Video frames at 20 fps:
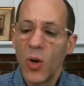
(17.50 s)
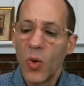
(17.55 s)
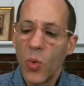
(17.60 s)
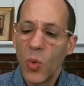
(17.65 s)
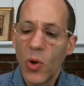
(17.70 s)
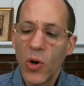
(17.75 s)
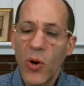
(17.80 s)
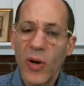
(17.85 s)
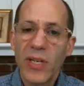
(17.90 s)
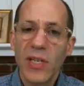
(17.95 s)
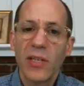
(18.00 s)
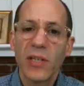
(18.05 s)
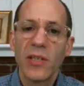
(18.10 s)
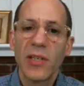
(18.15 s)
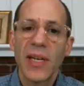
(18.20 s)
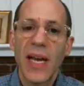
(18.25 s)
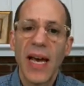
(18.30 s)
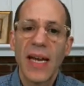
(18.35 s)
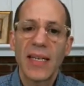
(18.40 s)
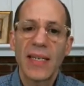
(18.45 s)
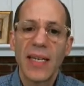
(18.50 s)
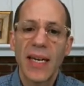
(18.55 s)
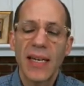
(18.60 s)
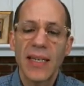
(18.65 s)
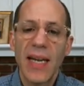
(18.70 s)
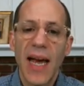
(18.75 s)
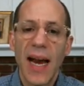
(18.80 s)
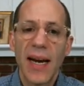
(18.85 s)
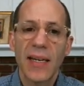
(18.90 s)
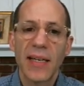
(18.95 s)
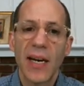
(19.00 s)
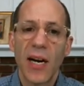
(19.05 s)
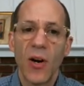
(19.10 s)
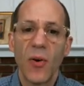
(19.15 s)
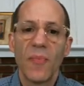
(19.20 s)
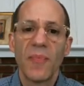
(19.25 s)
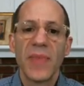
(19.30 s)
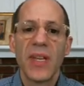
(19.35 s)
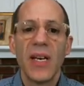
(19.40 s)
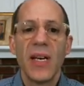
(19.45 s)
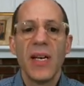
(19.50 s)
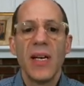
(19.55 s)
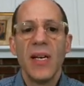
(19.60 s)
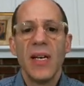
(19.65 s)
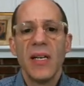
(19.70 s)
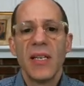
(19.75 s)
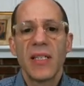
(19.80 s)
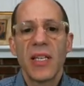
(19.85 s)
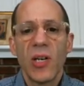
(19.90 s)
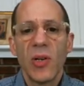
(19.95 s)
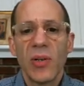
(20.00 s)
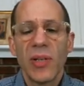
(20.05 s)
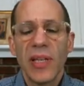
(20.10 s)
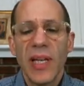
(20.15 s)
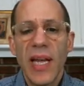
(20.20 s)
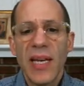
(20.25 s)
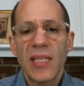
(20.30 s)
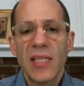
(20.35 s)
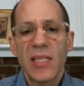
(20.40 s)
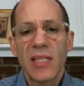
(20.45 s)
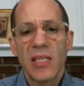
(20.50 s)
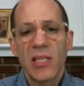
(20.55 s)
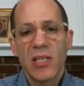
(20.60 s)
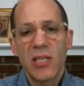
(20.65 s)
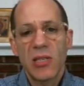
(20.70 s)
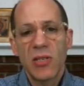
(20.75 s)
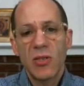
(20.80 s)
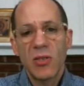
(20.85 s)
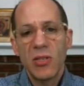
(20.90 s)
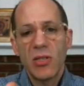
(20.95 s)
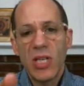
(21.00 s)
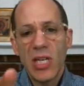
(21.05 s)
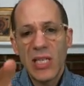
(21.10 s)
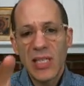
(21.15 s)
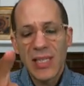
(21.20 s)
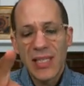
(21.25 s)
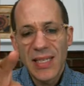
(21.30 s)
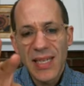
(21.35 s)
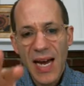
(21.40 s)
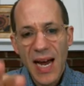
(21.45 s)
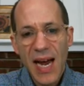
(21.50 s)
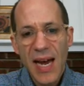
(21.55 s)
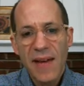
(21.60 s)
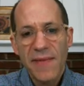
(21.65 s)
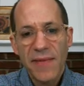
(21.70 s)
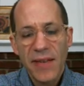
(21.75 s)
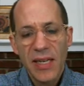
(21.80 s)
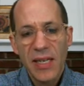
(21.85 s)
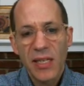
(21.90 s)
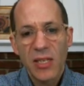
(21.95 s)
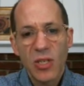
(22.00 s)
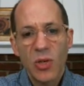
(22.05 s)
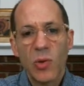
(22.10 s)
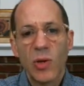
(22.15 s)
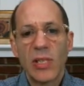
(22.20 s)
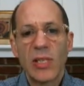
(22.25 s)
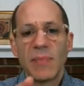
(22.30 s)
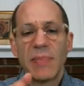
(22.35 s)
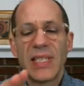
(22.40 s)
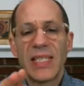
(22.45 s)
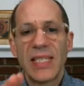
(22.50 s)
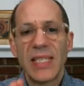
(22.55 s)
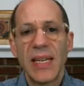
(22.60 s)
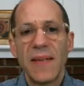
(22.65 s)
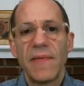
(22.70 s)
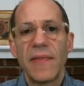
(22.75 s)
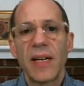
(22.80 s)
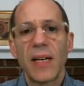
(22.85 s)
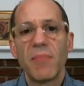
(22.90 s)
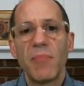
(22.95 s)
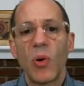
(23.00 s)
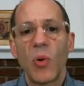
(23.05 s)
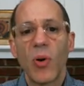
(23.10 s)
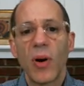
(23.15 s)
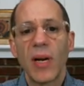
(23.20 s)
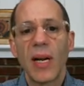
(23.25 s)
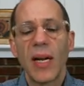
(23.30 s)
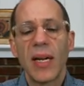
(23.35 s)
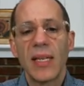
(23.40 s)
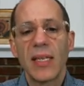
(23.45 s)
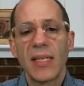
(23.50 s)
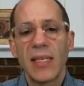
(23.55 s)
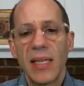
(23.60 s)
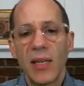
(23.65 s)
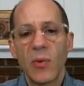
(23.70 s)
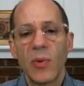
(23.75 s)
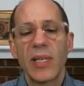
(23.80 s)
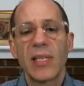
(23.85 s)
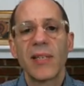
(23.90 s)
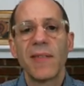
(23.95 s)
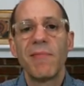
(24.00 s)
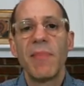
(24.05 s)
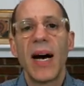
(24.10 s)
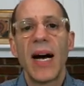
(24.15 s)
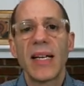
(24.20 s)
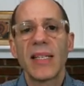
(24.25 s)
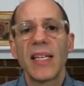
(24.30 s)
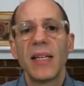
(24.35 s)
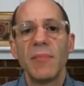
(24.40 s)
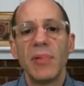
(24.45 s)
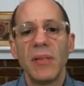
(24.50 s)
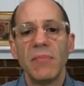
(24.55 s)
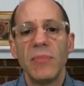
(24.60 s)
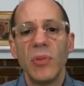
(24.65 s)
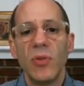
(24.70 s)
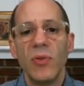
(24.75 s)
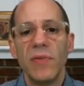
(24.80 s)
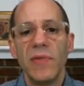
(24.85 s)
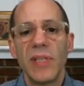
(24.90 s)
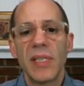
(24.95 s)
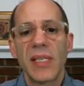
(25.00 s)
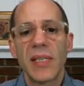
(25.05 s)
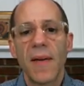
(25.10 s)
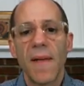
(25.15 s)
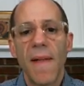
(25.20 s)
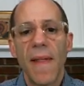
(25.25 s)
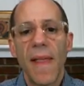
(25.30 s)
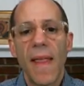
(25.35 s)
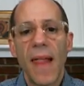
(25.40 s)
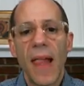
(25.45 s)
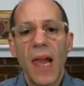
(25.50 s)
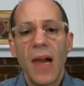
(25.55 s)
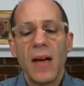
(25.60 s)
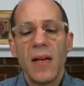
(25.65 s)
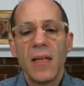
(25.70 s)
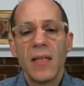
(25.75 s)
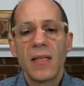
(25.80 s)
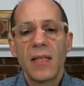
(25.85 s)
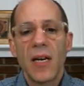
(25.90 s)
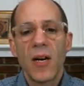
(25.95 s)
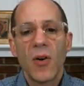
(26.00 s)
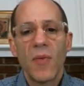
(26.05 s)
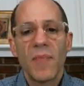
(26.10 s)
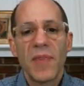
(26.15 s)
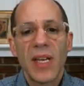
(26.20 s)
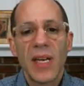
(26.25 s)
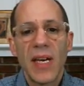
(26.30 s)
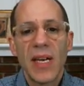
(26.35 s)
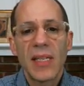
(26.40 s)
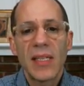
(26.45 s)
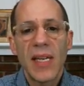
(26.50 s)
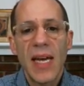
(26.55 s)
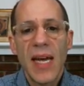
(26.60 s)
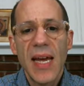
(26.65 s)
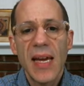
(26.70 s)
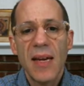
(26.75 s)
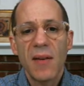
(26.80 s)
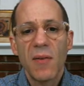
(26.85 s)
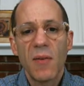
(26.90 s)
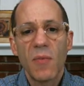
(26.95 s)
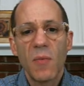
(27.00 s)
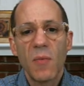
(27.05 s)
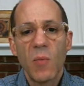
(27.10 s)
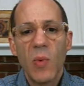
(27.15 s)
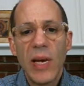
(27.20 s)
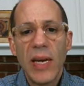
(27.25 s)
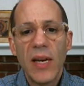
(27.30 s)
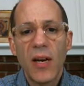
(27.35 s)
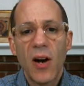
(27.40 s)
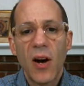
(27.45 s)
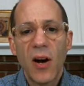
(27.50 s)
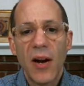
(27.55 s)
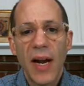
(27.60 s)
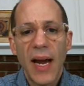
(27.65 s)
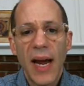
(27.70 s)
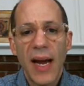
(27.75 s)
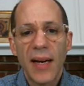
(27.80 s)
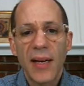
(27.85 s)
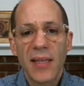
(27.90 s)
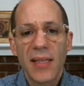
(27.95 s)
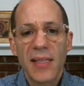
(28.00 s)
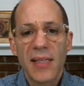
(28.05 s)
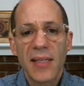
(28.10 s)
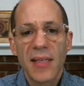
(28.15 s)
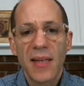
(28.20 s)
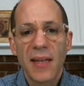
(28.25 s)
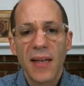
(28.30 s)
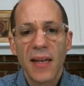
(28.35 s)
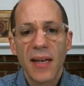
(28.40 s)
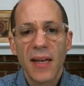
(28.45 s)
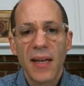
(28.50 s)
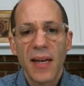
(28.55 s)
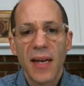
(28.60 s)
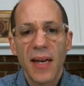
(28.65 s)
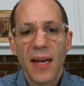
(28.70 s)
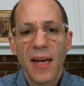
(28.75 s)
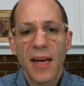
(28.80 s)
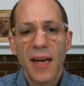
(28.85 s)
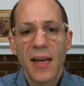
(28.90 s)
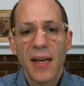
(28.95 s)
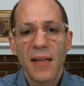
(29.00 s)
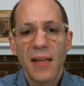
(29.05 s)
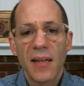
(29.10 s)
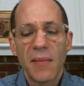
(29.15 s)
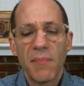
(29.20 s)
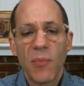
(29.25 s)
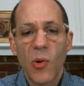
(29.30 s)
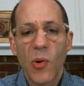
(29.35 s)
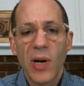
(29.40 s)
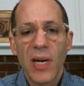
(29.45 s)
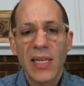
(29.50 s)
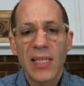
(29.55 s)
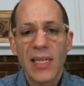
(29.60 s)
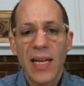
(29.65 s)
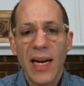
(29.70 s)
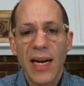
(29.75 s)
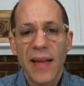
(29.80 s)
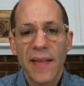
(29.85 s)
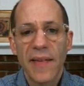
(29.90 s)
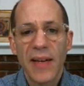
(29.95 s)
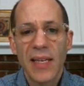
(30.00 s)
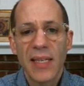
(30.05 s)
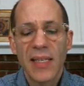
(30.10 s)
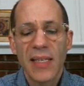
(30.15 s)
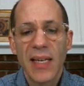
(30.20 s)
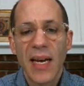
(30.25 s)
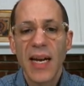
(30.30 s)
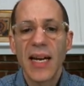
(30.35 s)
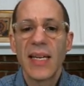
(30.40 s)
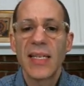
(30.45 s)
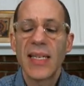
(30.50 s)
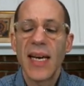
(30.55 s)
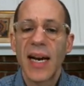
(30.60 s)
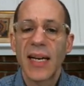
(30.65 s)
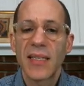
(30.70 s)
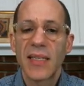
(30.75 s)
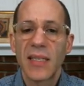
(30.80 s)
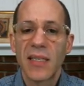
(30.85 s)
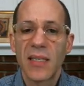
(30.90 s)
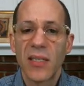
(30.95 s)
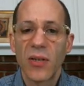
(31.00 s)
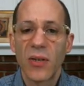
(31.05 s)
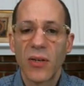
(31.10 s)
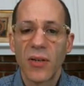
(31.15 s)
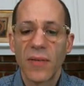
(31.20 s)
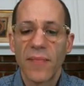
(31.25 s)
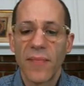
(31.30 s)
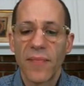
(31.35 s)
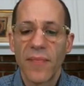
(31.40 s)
We're going to look at tic-tac-toe. So let's just dive into a specific board and a sequence of possible moves. So say we are X and the board is like this and it's X's turn.